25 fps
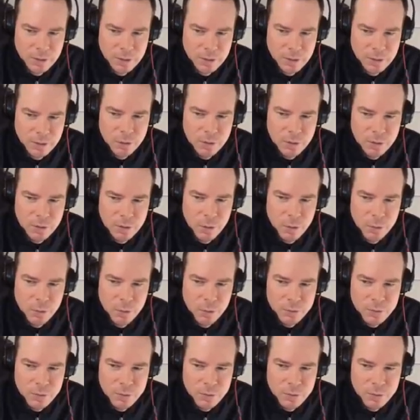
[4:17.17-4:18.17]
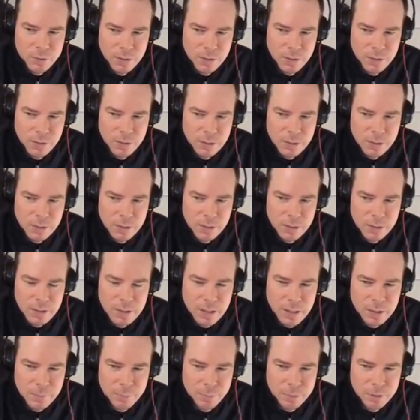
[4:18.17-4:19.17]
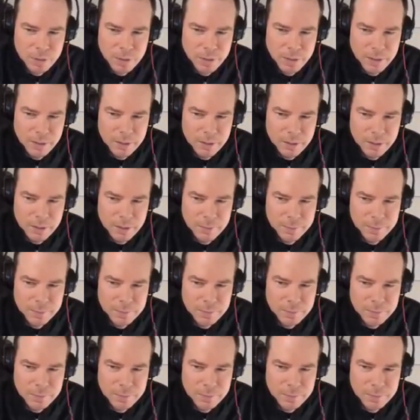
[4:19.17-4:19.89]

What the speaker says: So the only thing in the up layer